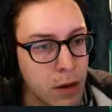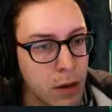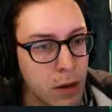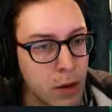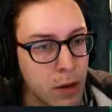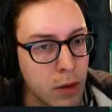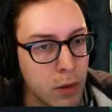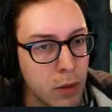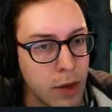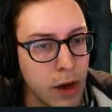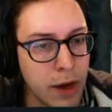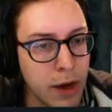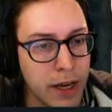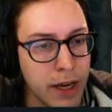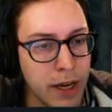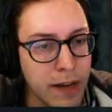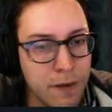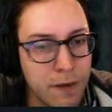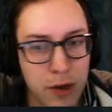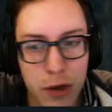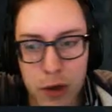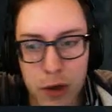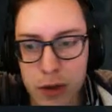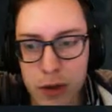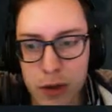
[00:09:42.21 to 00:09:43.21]
We already have
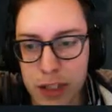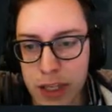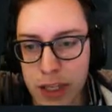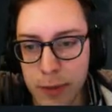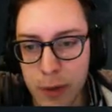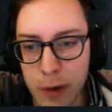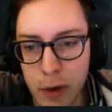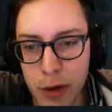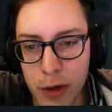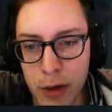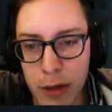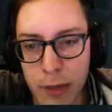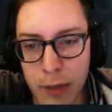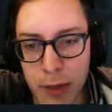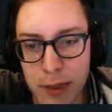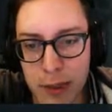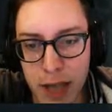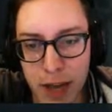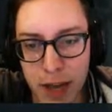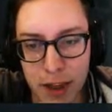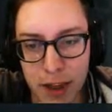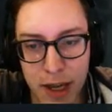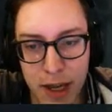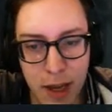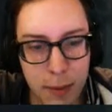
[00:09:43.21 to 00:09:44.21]
2 Steeple Creepers. I
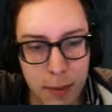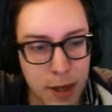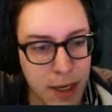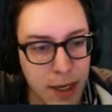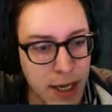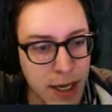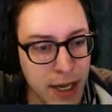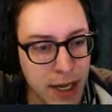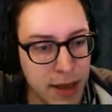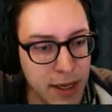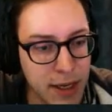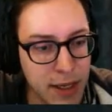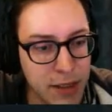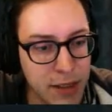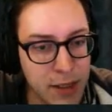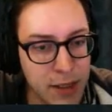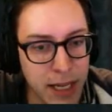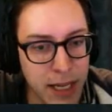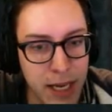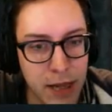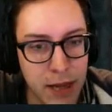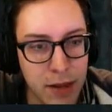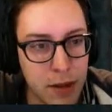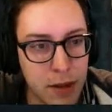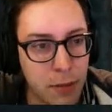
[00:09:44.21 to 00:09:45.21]
think I'm going to take the
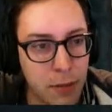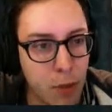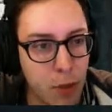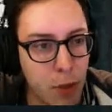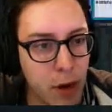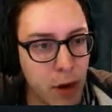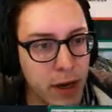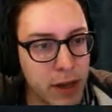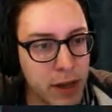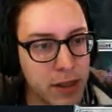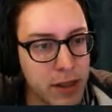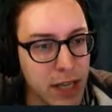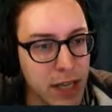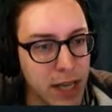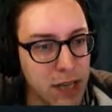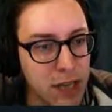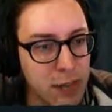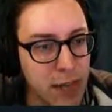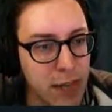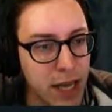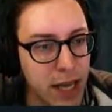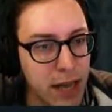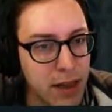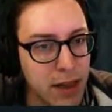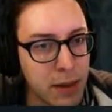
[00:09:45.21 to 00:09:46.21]
Guildgate. The more Guildgates we
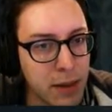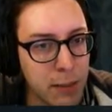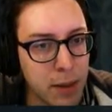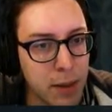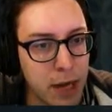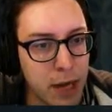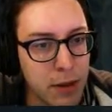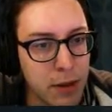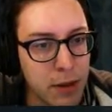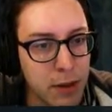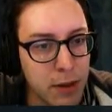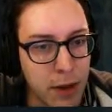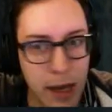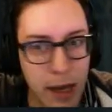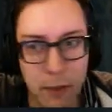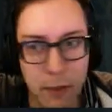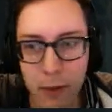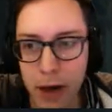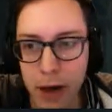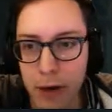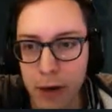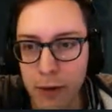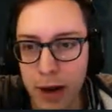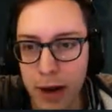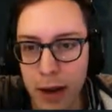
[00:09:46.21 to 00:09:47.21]
get, the better the
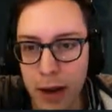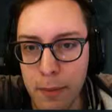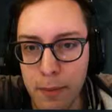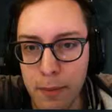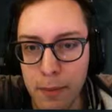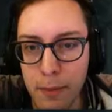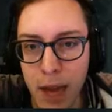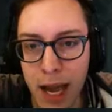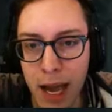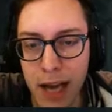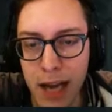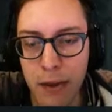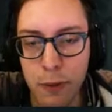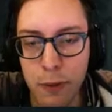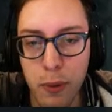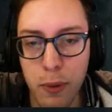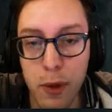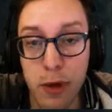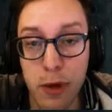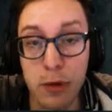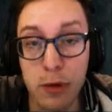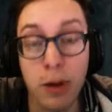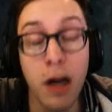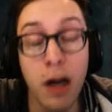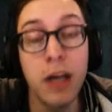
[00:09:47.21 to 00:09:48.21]
Gatebreaker Ram. And if
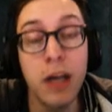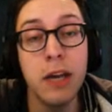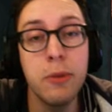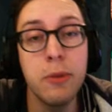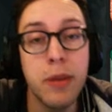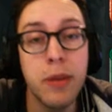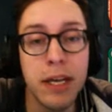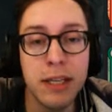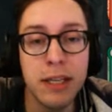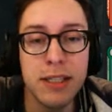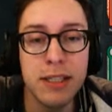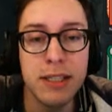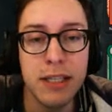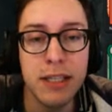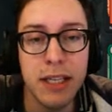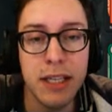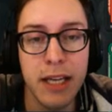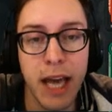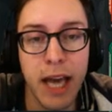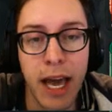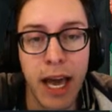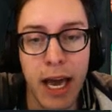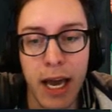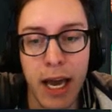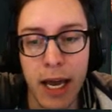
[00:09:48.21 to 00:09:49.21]
we're lucky, we can see
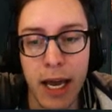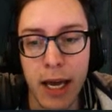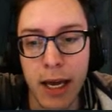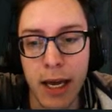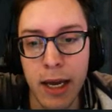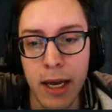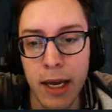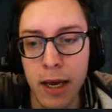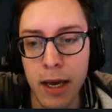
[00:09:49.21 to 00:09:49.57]
a